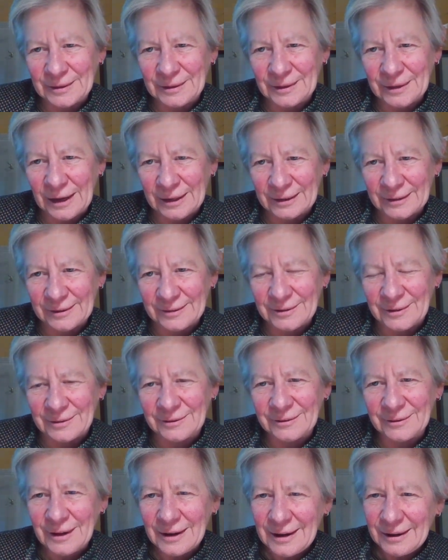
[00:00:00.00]
the
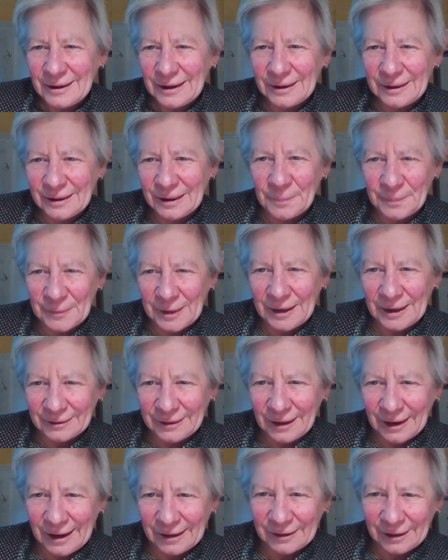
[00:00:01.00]
adolescents.
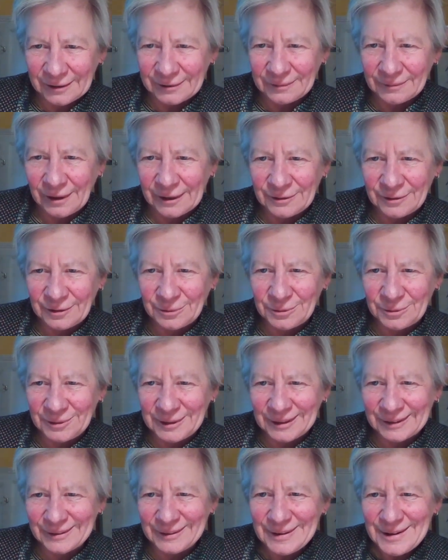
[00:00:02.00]
And I
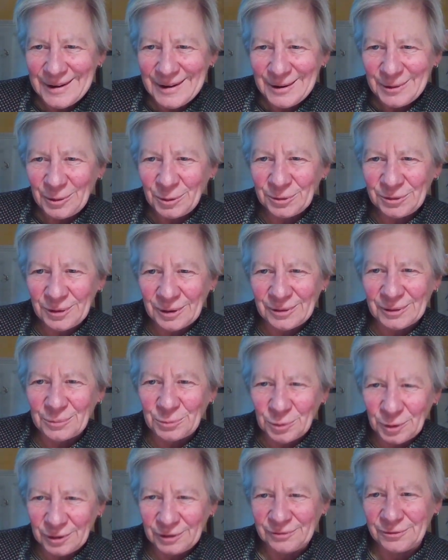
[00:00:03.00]
do think
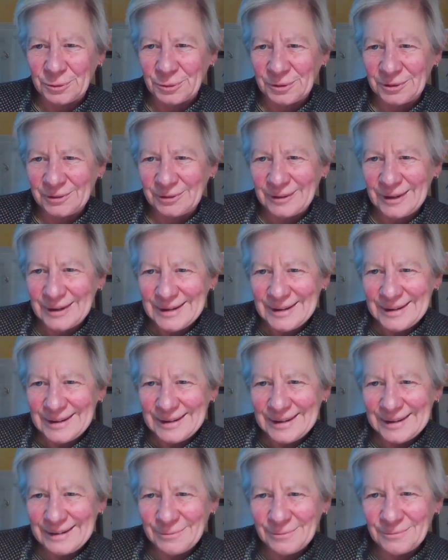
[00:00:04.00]
also that workforce
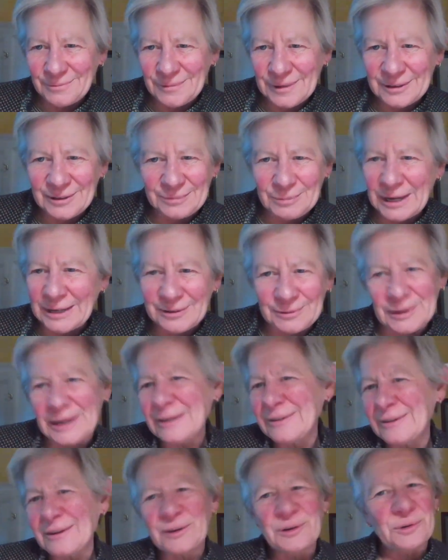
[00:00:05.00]

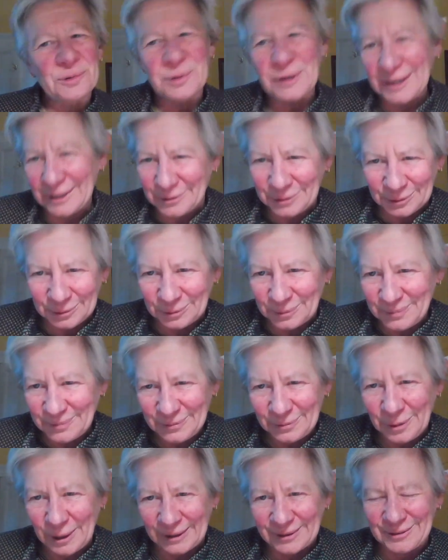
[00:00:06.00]
is a
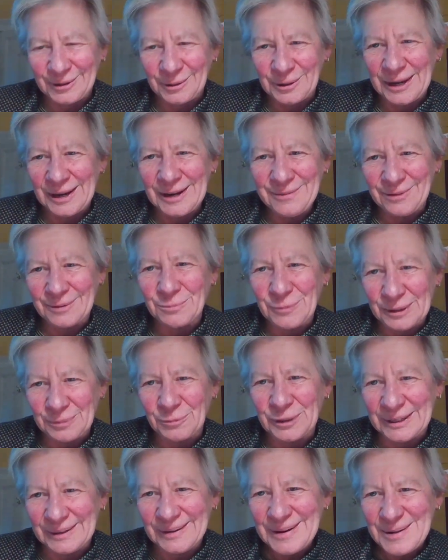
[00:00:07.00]
critical one. So
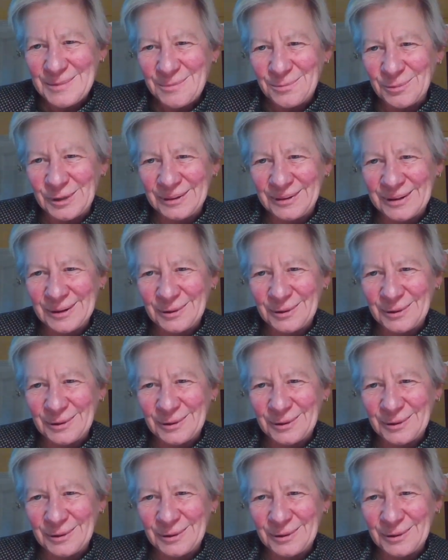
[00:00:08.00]
even when we